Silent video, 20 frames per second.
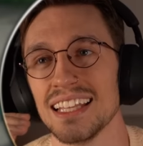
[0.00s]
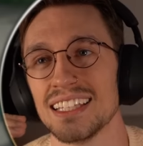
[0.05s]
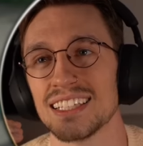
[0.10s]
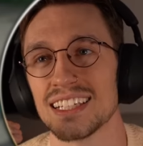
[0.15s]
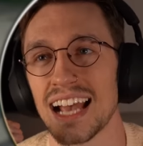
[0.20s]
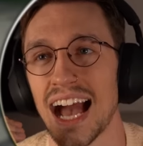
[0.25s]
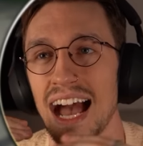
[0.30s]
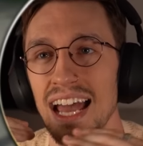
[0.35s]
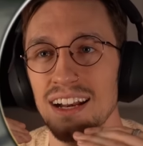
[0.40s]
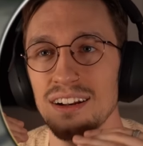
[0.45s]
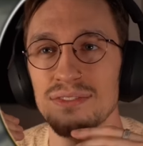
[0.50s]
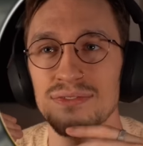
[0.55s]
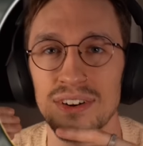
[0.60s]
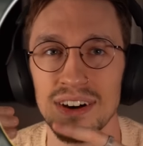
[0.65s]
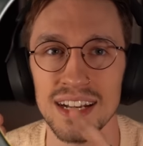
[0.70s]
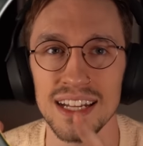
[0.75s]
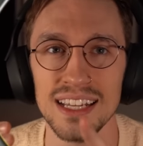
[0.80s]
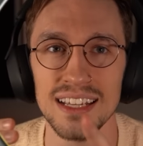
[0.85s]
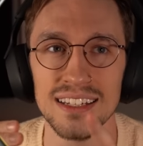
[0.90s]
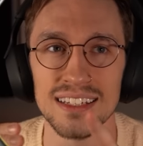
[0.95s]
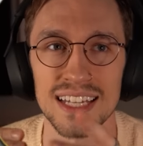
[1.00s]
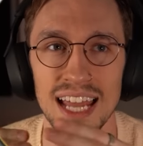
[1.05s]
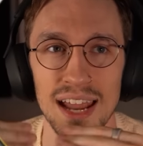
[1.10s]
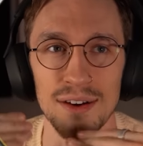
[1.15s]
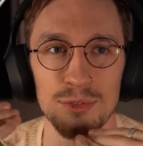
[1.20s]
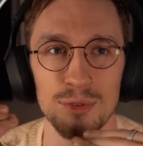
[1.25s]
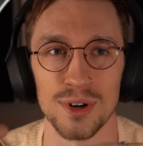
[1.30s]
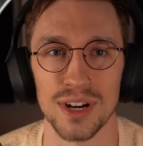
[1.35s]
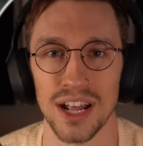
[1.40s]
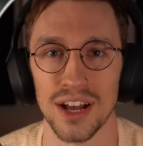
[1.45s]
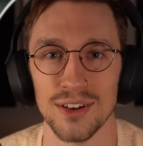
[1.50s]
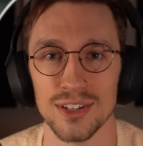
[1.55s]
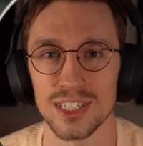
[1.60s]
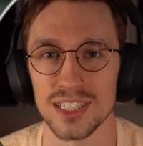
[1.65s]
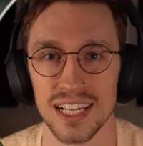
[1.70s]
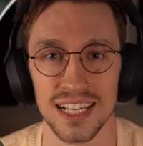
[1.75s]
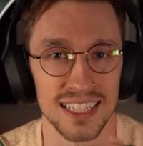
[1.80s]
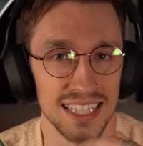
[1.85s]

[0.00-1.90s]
It's kind of funny to everyone else.